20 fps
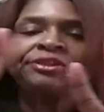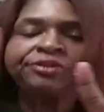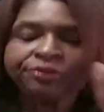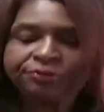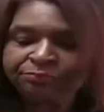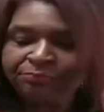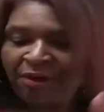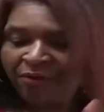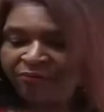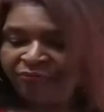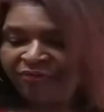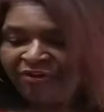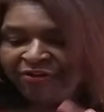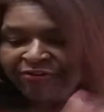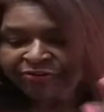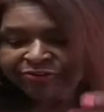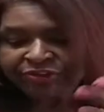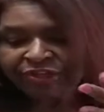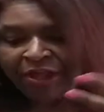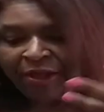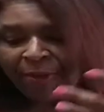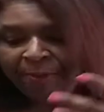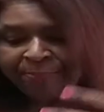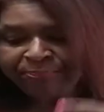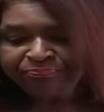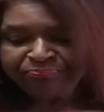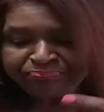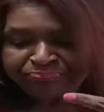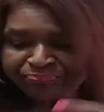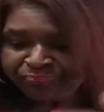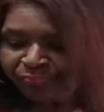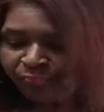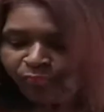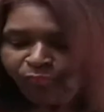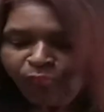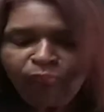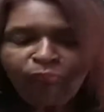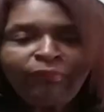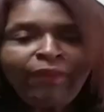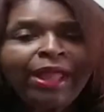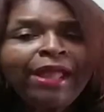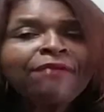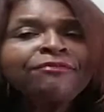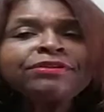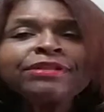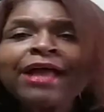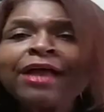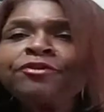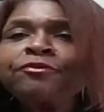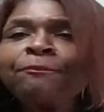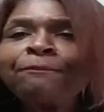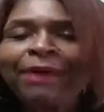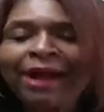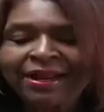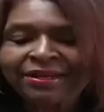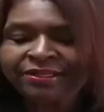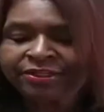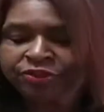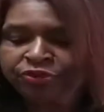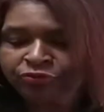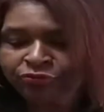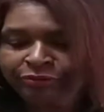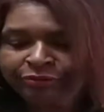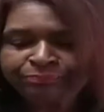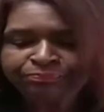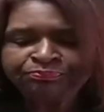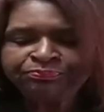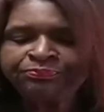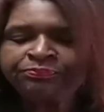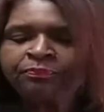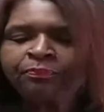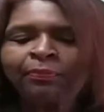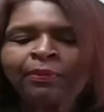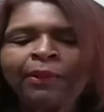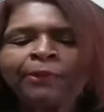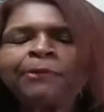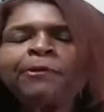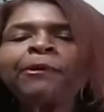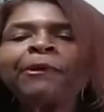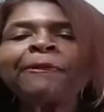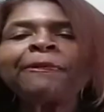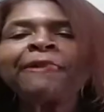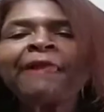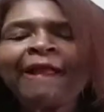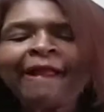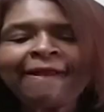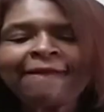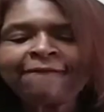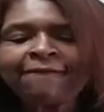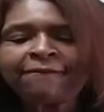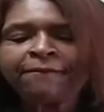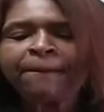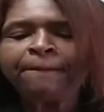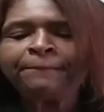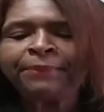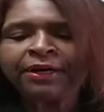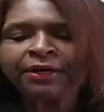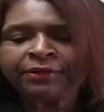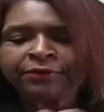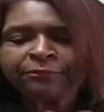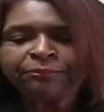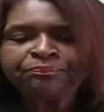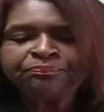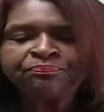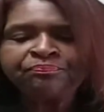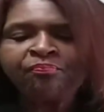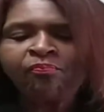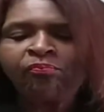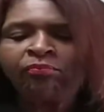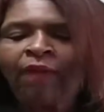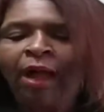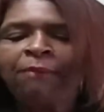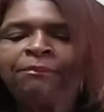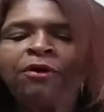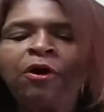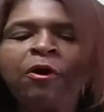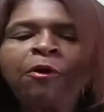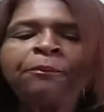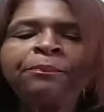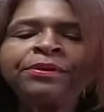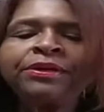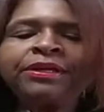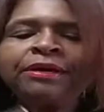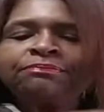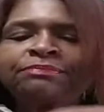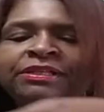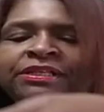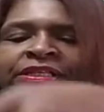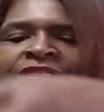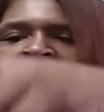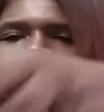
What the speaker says: on my fingers, and every time you bite into it, you could taste the butter. I'm gonna open up this